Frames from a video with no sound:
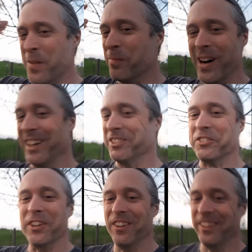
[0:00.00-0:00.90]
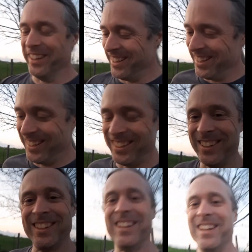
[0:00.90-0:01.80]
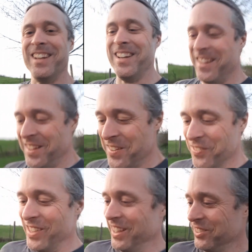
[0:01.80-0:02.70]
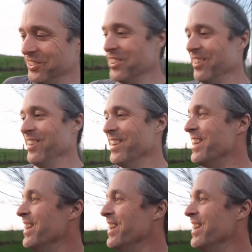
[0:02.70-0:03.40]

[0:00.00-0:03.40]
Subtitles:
Mine's turning. Mine's a turning.